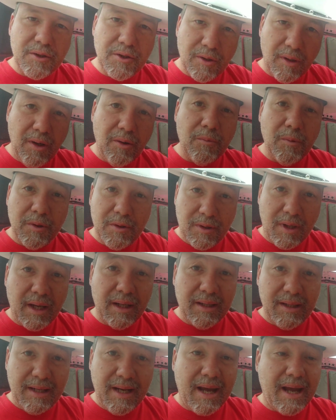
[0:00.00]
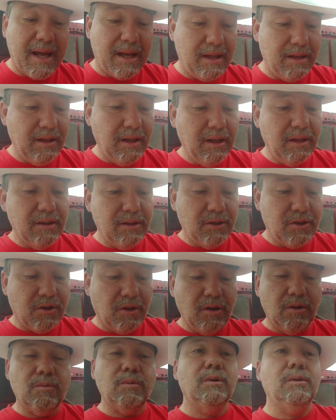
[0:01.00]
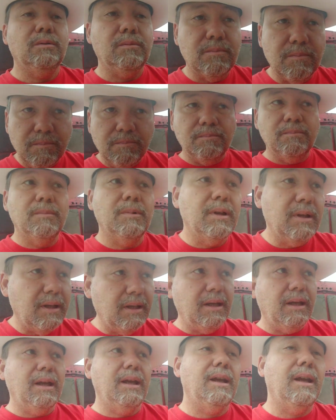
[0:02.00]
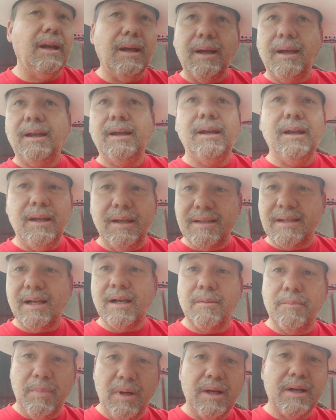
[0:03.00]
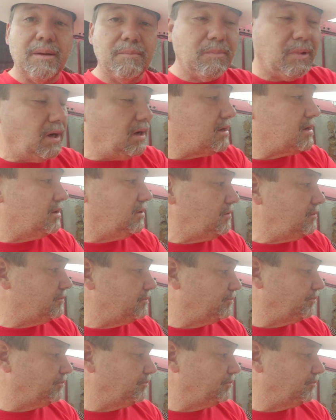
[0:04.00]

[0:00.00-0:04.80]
the truck will try to die. The truck will, uh, it's like a bucking bronco.